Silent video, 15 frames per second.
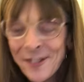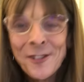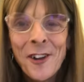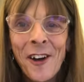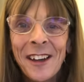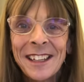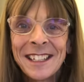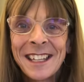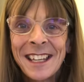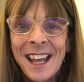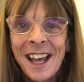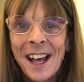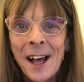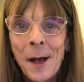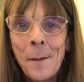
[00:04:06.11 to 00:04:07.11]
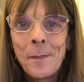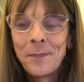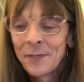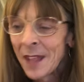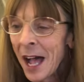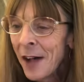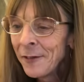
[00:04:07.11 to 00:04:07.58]
right, um,
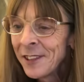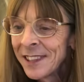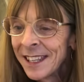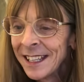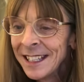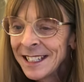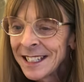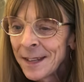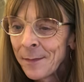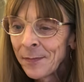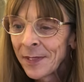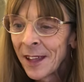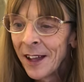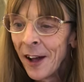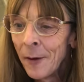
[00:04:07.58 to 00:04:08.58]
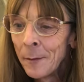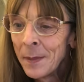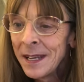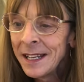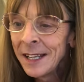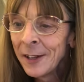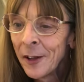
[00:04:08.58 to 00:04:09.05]
other things, I've
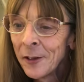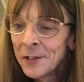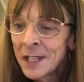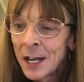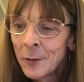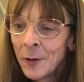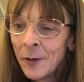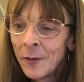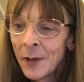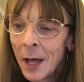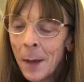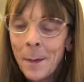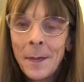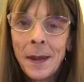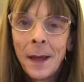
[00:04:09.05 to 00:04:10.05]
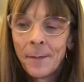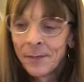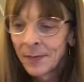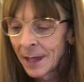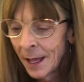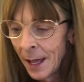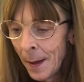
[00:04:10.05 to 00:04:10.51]
been in contact with
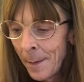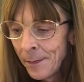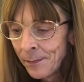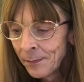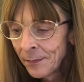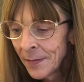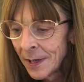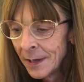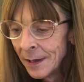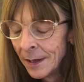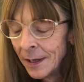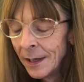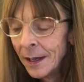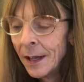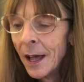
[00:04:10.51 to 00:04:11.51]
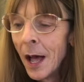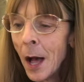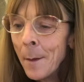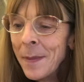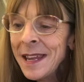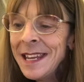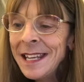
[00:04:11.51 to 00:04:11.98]
um,
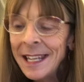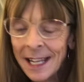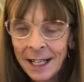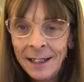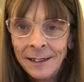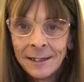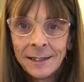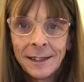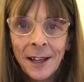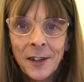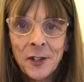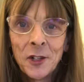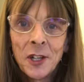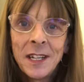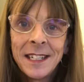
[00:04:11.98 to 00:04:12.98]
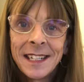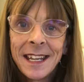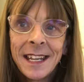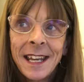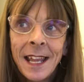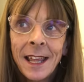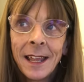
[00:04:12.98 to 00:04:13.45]
Amelia and she's
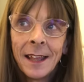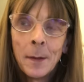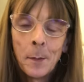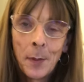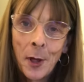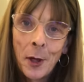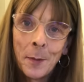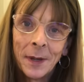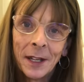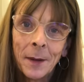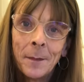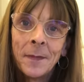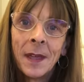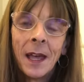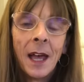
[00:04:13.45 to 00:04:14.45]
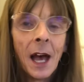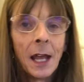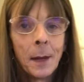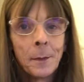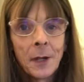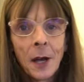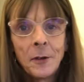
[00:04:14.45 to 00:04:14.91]
in Birmingham
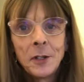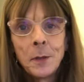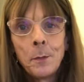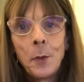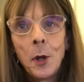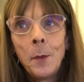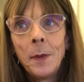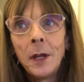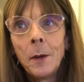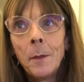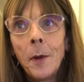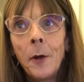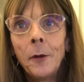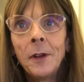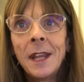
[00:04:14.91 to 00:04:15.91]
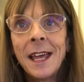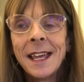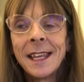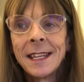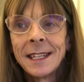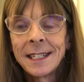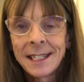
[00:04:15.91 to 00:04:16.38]
and I'm going to Birmingham on
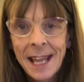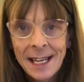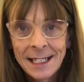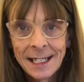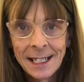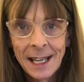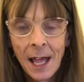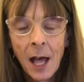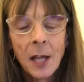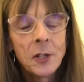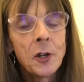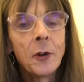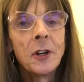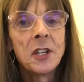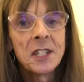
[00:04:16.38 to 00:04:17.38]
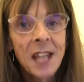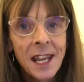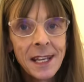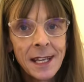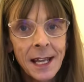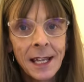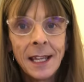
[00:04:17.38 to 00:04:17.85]
Saturday, uh, sorry,
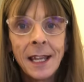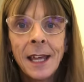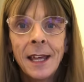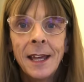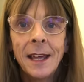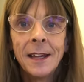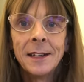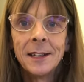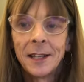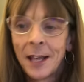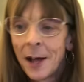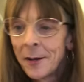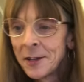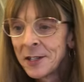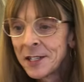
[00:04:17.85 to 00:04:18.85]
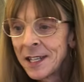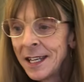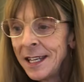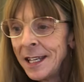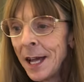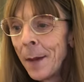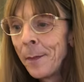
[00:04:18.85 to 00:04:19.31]
Sunday to go and
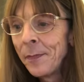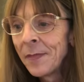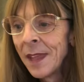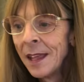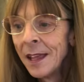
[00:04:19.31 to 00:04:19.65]
see um,